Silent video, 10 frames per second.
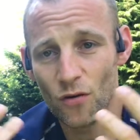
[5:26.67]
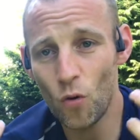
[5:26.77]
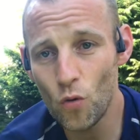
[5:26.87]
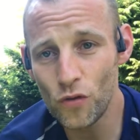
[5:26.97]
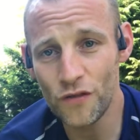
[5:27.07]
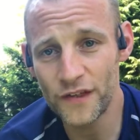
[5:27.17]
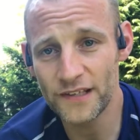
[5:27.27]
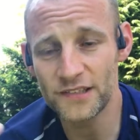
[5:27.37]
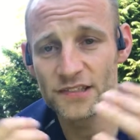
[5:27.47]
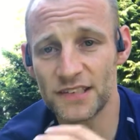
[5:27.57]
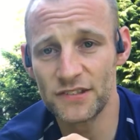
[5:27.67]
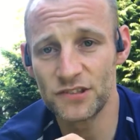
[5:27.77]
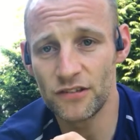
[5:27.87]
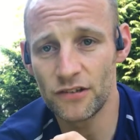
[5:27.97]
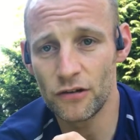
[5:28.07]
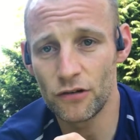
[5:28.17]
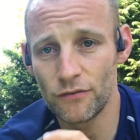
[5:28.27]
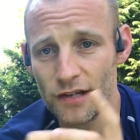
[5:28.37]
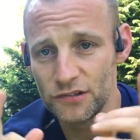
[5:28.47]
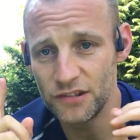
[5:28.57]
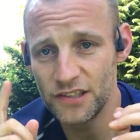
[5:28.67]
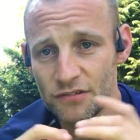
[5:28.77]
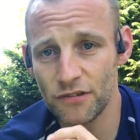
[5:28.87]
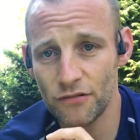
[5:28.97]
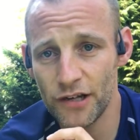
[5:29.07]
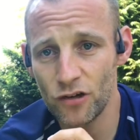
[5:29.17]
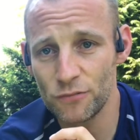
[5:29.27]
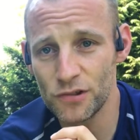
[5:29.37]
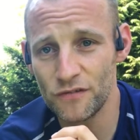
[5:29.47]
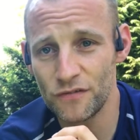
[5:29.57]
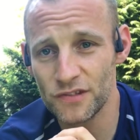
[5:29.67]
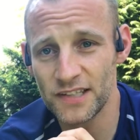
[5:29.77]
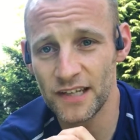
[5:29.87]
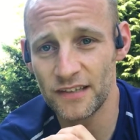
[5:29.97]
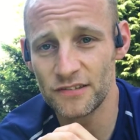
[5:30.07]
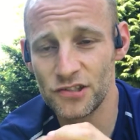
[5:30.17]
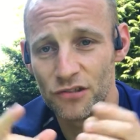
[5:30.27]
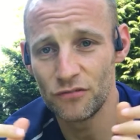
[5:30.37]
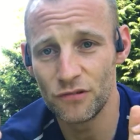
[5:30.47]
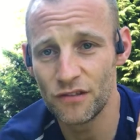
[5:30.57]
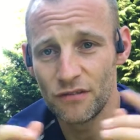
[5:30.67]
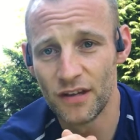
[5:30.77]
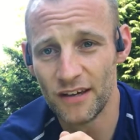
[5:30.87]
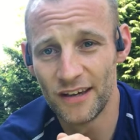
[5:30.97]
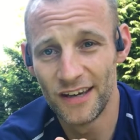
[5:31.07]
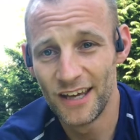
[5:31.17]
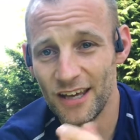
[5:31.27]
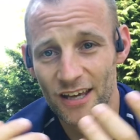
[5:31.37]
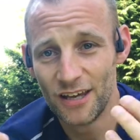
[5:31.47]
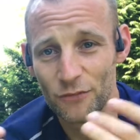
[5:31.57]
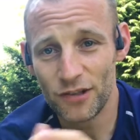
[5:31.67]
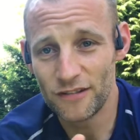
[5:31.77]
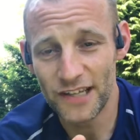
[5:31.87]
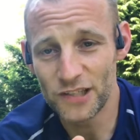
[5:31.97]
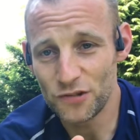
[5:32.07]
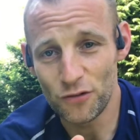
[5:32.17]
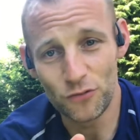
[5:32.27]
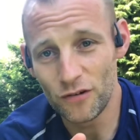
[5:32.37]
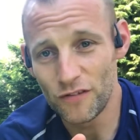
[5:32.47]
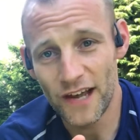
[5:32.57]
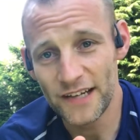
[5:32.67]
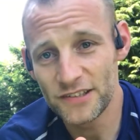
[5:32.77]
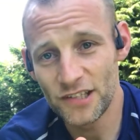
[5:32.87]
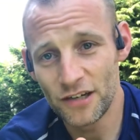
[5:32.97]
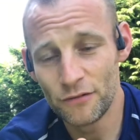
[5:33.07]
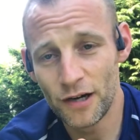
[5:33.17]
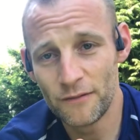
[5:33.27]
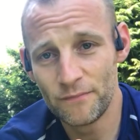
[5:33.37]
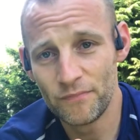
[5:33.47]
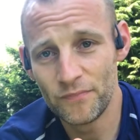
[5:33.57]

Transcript: all the things and the sounds that are going on around you, these are a great option for staying in tune with nature and all of that. So